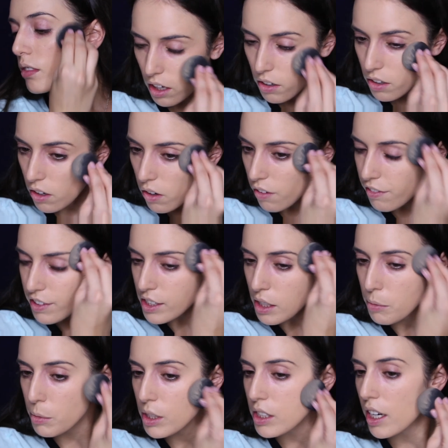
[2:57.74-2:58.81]
I don't know, for
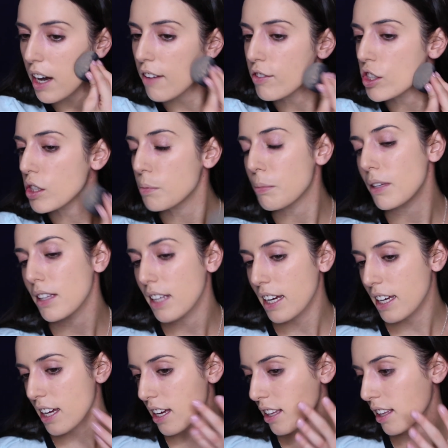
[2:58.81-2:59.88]
some reason I've just been
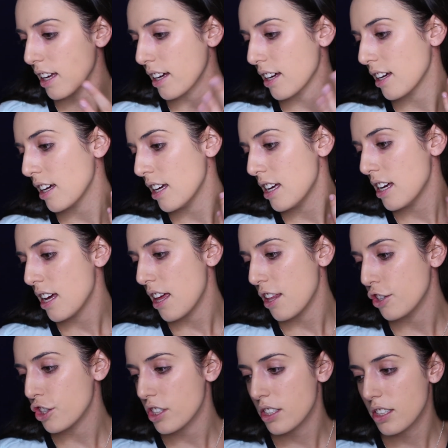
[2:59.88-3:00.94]
liking
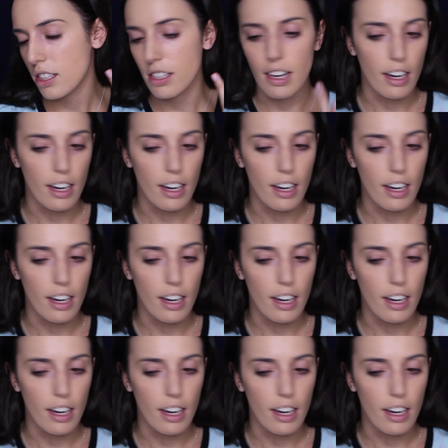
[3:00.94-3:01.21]
just the